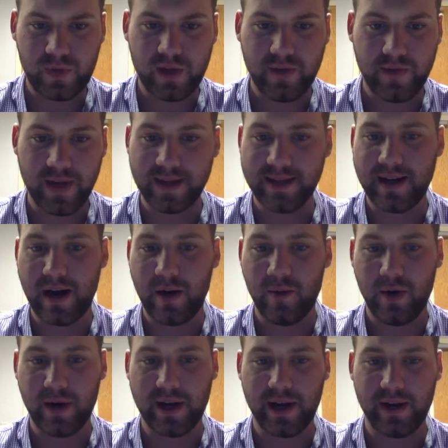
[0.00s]
it's not
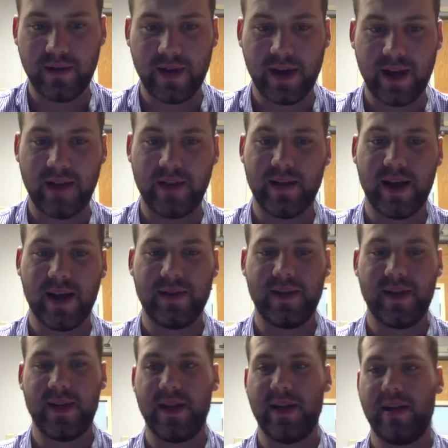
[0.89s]
working, that
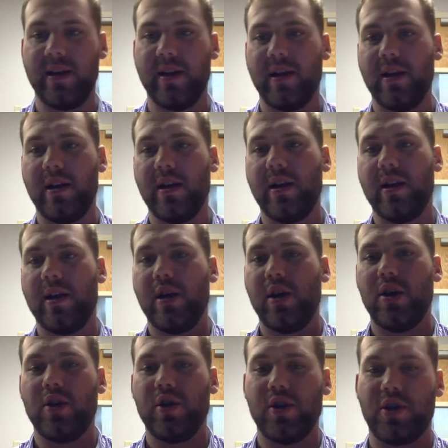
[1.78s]
the
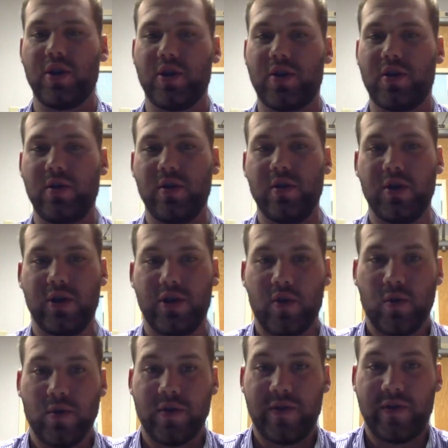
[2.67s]

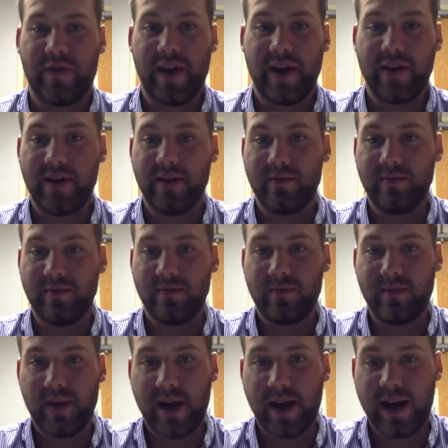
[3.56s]
scores are failing,
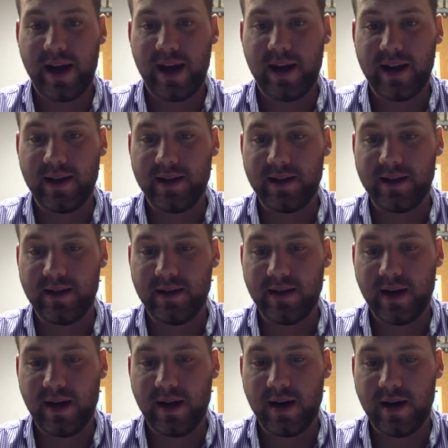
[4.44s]
and
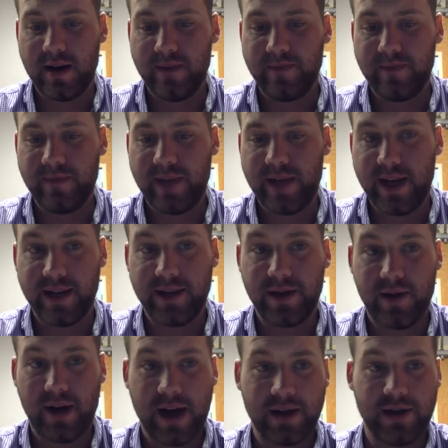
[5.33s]
kids
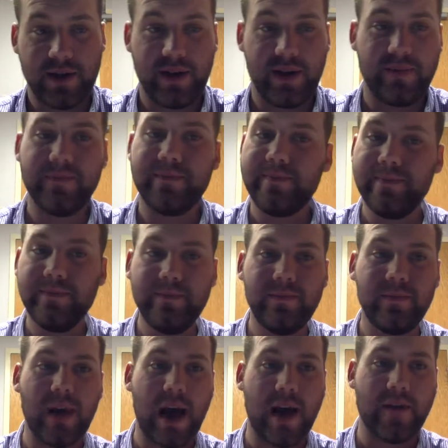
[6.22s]
are actually
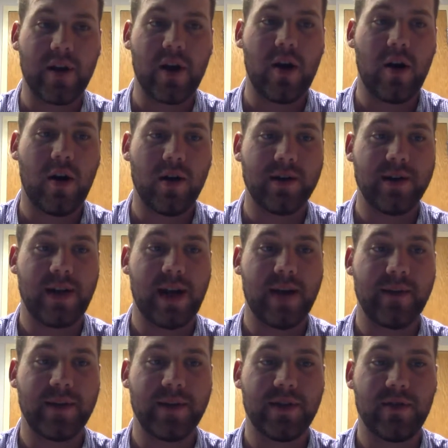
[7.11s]
having a hard
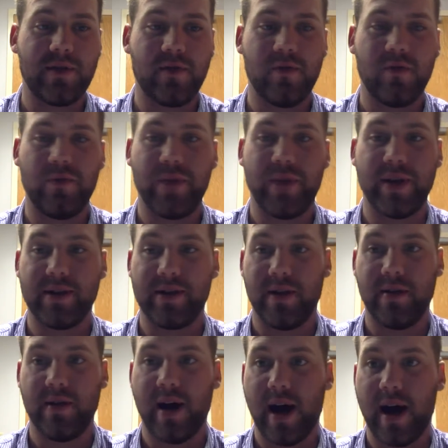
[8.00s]
time in school because
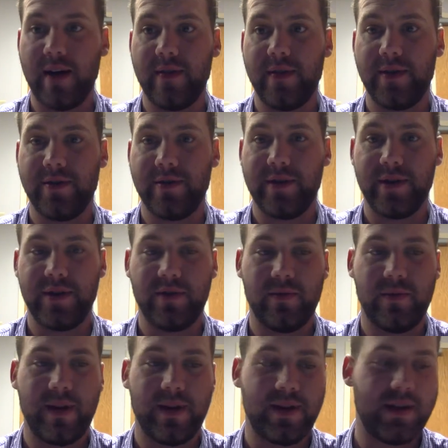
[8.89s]
they're not the
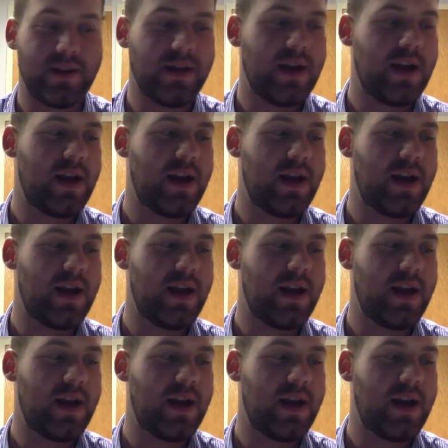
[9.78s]
traditional methods.